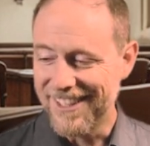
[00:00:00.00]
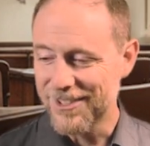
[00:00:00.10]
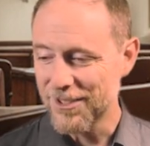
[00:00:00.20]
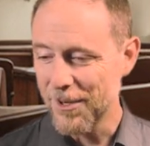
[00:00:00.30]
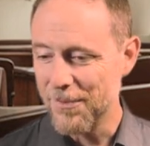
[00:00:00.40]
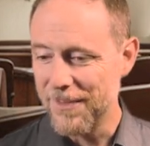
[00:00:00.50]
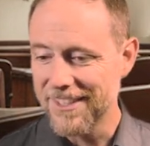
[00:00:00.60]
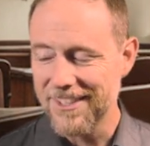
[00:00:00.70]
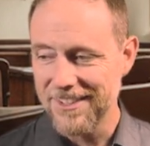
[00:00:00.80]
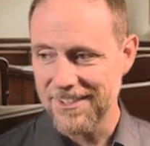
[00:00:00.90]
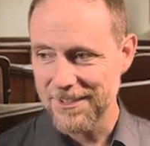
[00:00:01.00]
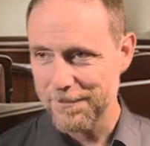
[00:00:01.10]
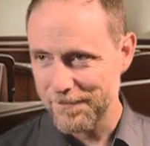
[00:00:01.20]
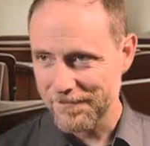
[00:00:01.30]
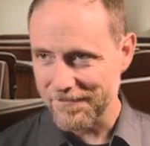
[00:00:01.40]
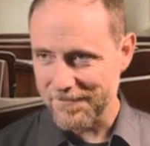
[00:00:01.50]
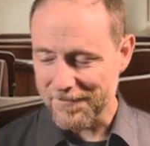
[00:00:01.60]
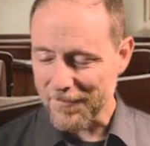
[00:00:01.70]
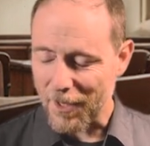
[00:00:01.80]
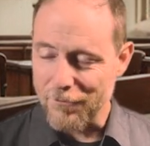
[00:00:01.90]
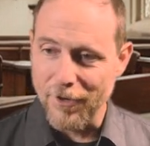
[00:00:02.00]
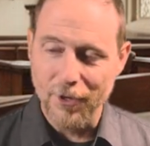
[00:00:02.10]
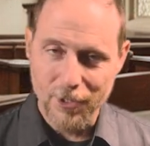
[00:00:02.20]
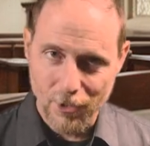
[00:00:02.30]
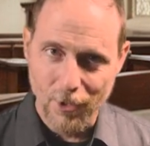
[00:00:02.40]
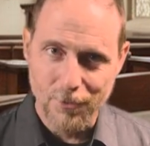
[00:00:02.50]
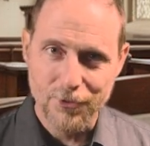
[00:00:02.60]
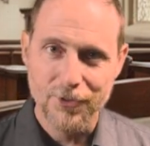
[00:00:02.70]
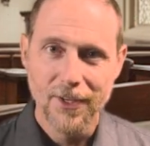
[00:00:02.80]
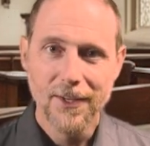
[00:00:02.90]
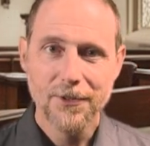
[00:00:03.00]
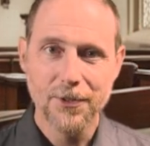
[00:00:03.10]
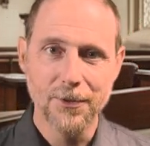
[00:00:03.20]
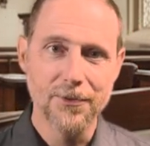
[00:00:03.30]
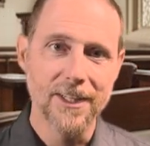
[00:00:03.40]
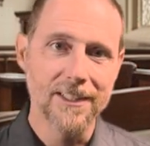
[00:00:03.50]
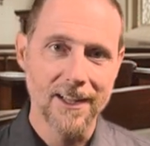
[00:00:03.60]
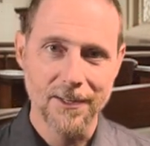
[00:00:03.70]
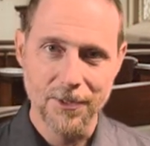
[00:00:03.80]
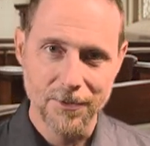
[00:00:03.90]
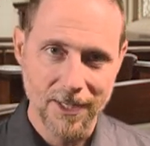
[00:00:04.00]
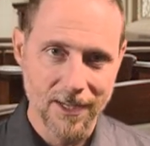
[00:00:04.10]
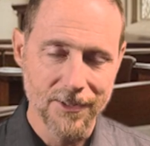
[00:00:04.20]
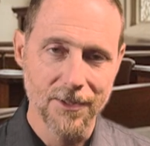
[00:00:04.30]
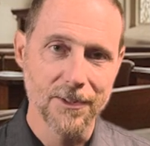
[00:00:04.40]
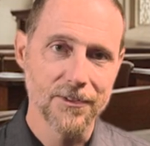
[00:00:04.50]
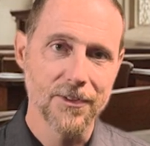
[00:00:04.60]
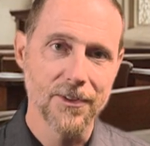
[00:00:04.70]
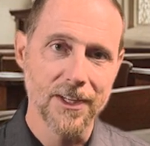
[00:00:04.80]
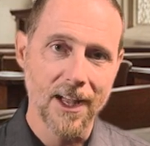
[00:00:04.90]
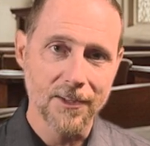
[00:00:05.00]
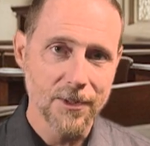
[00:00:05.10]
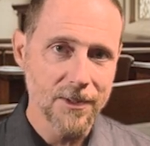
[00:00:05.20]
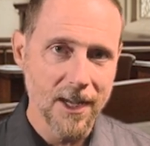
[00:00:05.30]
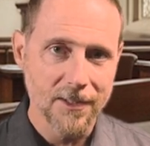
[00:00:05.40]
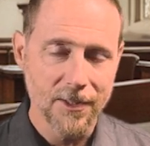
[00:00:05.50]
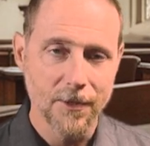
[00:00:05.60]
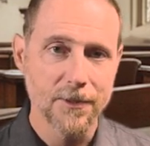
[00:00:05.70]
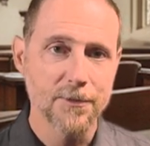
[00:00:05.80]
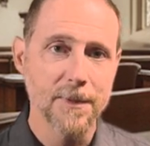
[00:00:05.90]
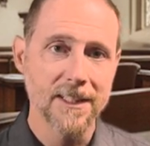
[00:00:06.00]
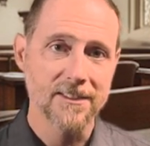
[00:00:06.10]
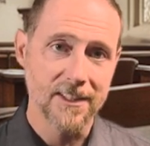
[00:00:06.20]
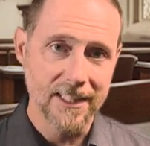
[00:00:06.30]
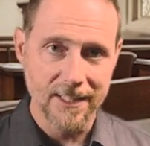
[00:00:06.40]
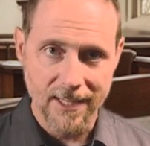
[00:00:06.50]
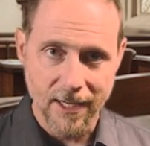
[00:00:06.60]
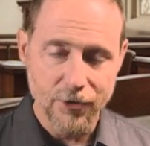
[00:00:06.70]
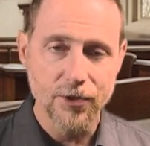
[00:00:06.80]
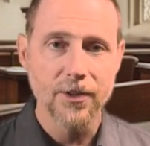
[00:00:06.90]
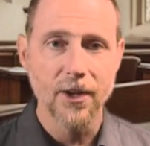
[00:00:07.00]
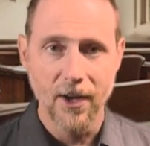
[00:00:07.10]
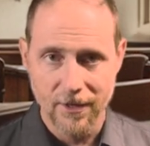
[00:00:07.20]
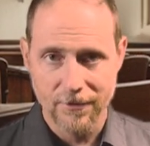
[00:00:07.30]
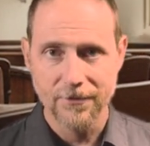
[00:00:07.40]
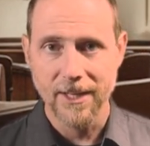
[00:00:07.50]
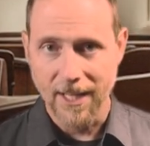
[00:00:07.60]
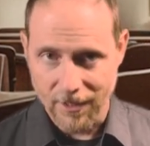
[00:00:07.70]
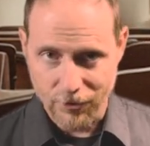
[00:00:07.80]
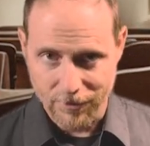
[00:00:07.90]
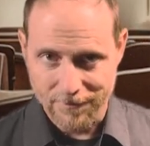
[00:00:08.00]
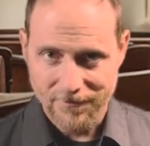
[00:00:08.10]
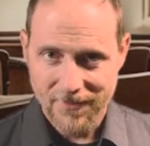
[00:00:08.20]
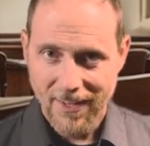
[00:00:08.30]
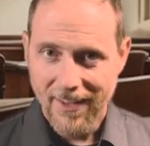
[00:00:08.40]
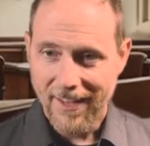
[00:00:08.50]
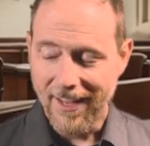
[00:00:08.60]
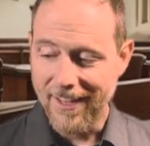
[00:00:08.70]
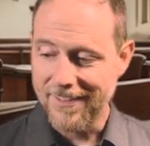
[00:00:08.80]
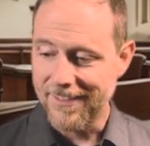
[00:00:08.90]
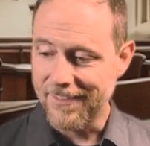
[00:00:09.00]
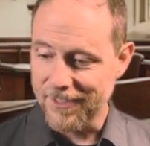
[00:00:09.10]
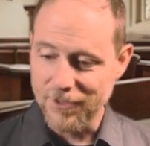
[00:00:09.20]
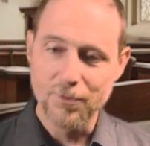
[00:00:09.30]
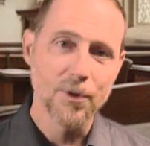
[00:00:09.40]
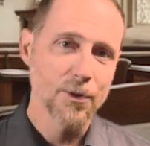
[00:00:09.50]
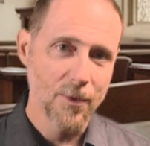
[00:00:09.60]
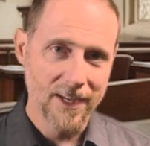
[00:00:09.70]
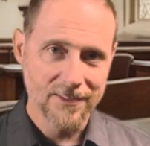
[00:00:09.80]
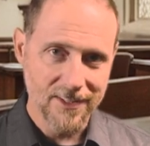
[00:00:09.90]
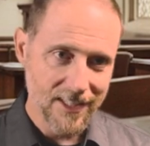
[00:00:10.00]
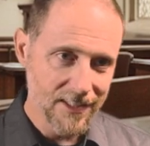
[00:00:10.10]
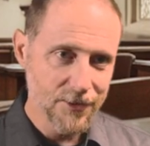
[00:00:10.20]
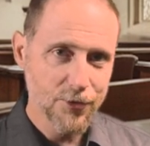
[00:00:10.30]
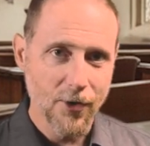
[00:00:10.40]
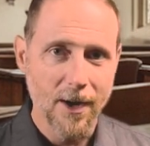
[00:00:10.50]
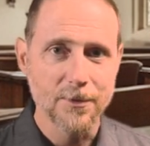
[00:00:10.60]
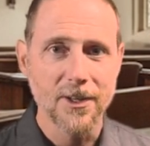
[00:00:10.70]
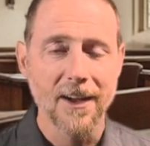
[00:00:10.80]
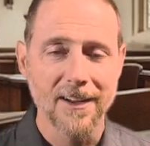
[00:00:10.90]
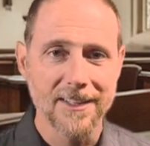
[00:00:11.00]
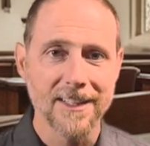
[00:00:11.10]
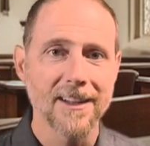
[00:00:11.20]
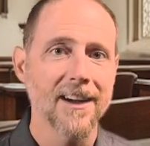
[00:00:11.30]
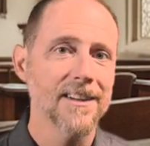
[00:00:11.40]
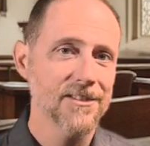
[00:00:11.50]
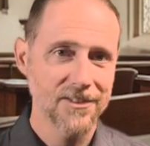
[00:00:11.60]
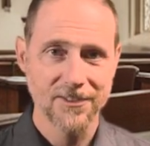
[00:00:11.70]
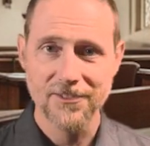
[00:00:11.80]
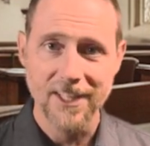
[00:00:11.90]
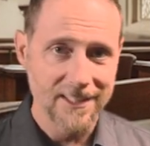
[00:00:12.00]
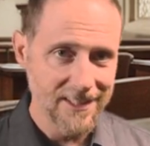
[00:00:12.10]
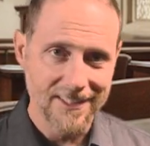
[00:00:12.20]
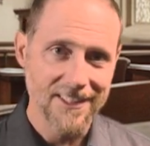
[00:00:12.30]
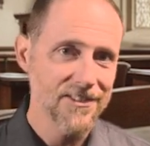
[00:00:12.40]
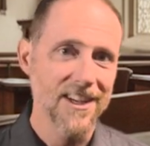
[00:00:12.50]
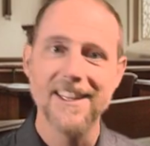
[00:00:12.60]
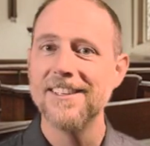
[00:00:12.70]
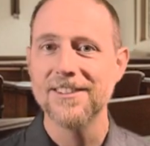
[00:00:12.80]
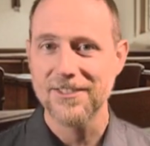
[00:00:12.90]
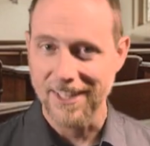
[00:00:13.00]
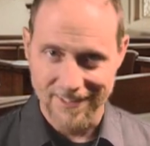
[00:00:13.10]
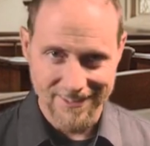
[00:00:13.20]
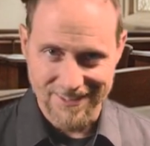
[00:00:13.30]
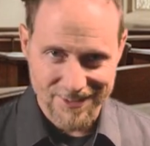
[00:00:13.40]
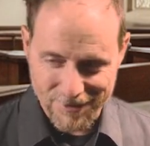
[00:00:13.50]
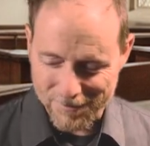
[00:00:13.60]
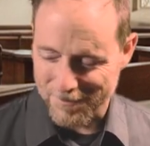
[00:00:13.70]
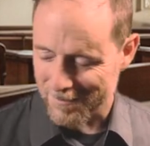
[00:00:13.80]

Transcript: And so this is very close to the negatio negationis. So the negatio negationis means the negation of negation. And this is one of the ways that he describes God, and God is distinct in his indistinctness.